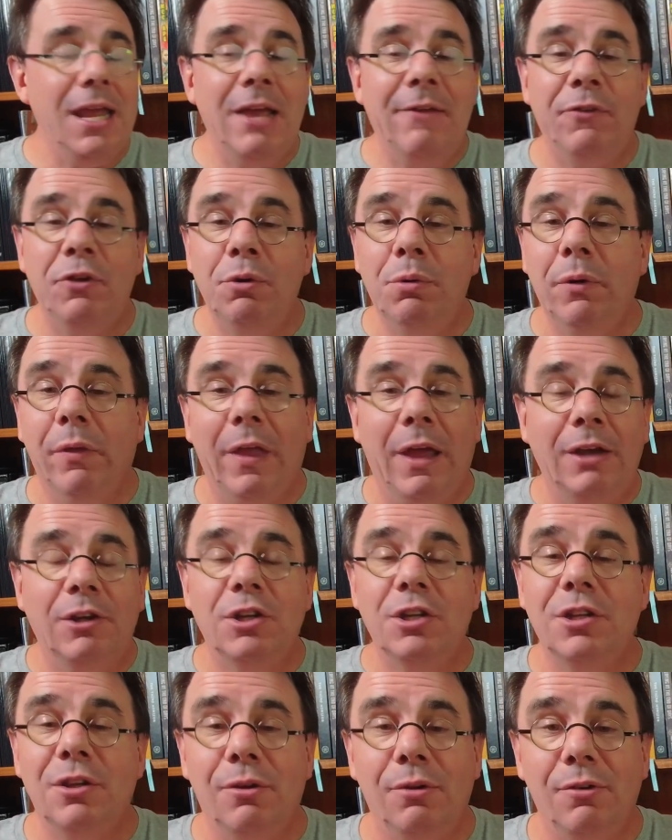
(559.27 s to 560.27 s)
If you would like
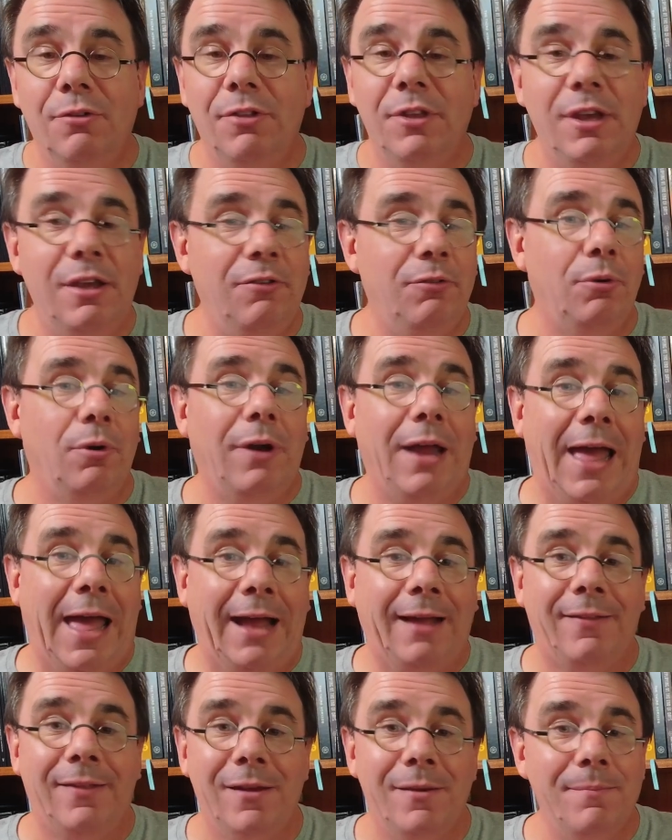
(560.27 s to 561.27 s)
to use these or
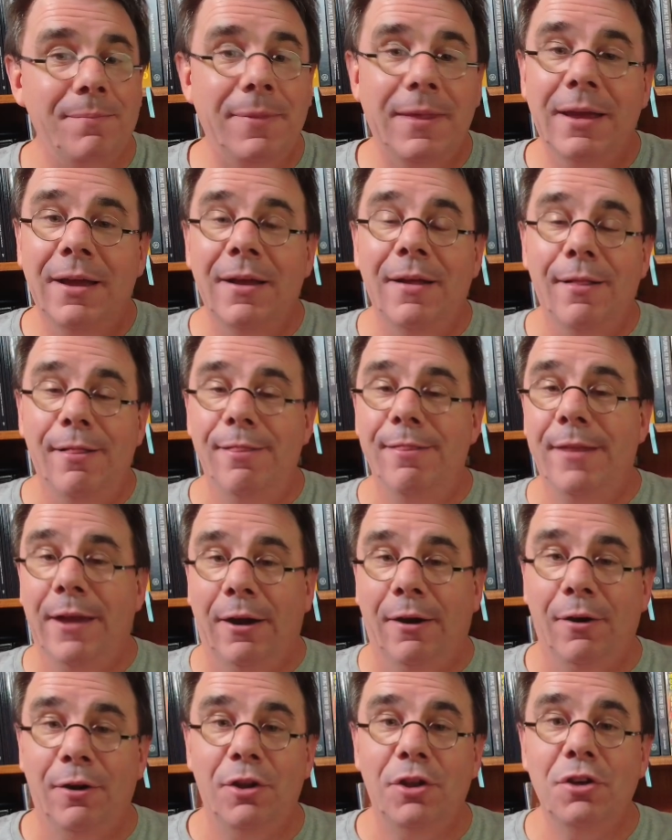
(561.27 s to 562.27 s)
hack them,
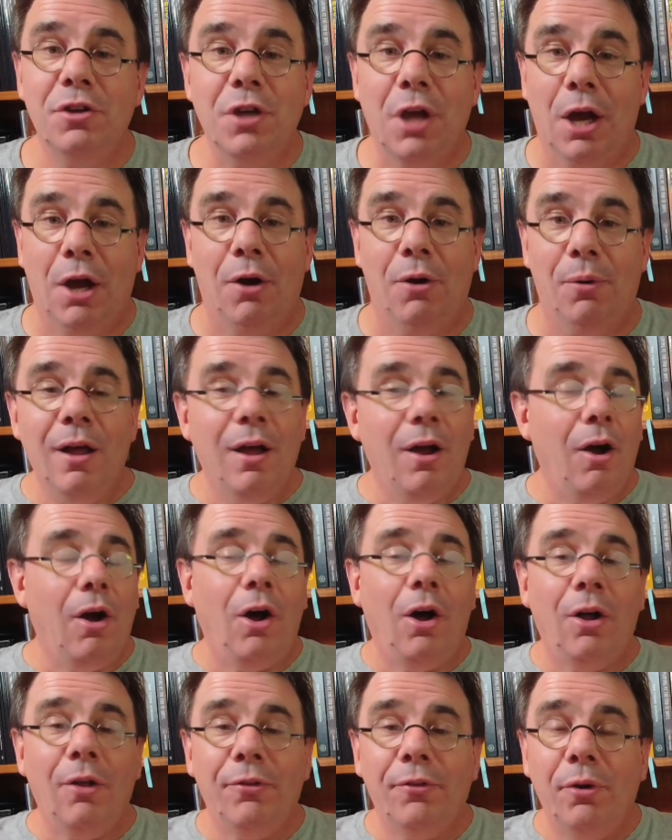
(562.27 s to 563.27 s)
there you go
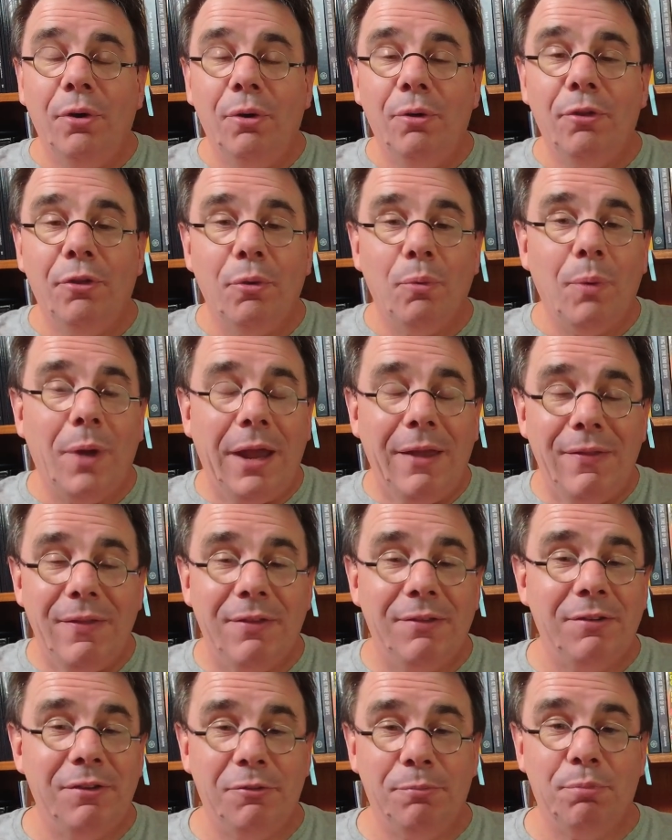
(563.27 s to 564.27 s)
all told, the way
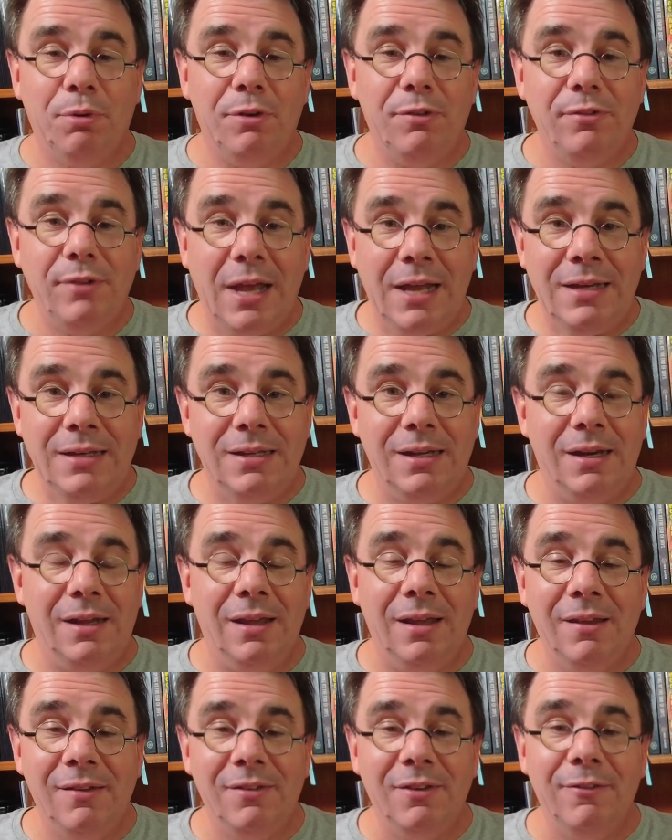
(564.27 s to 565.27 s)
this is presented
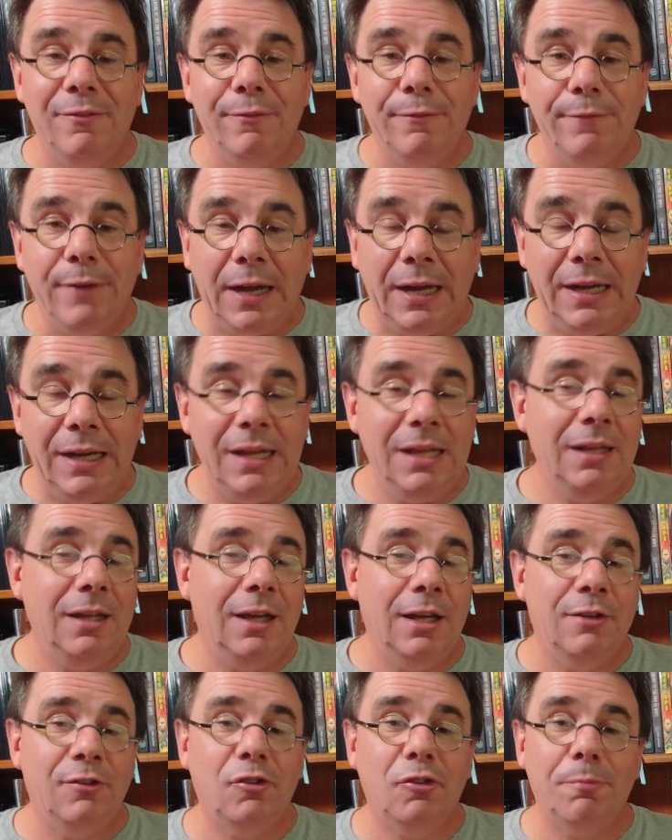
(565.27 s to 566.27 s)
is inviting,
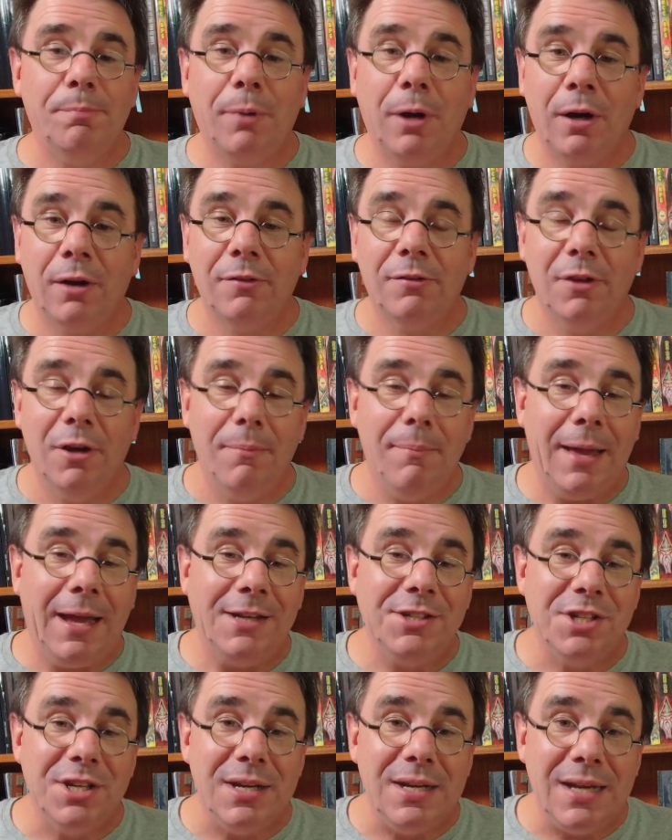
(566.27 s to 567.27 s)
it sparks an
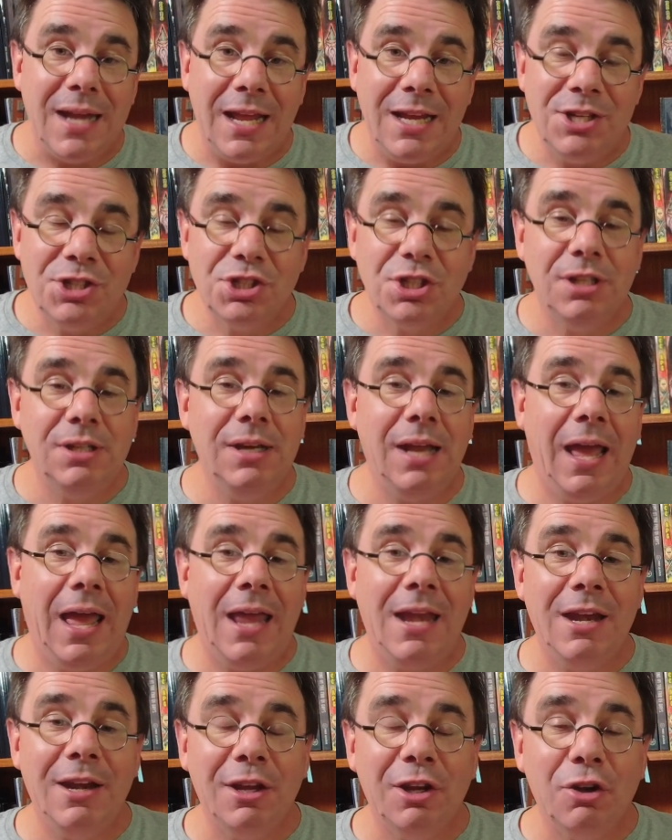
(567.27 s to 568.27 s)
imagination,
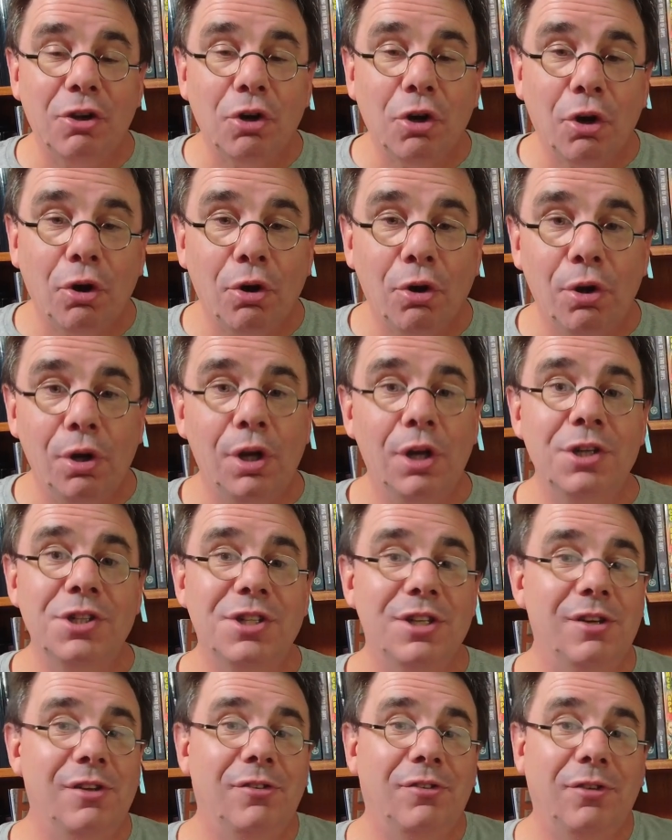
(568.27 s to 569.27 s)
and it
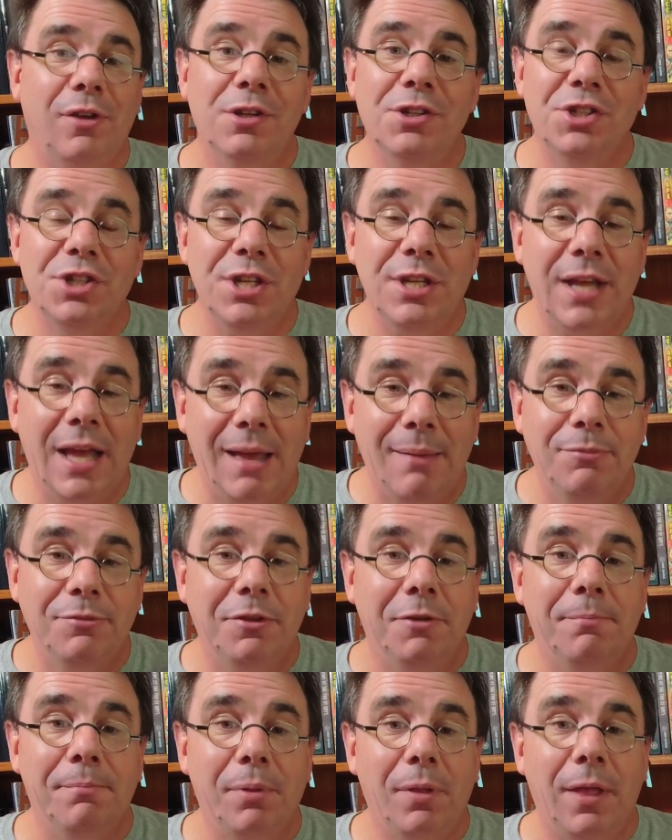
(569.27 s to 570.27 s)
encourages GMs
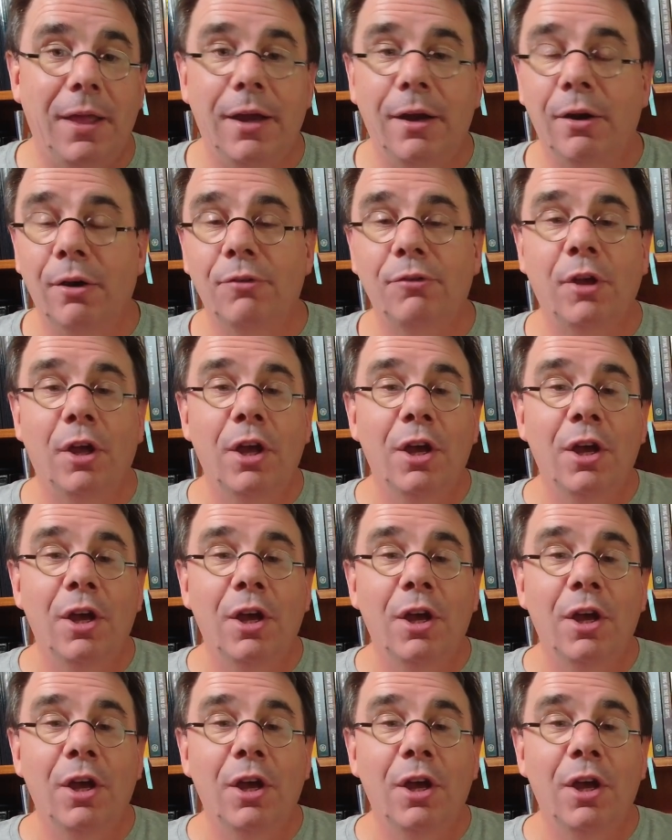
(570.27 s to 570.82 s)
and players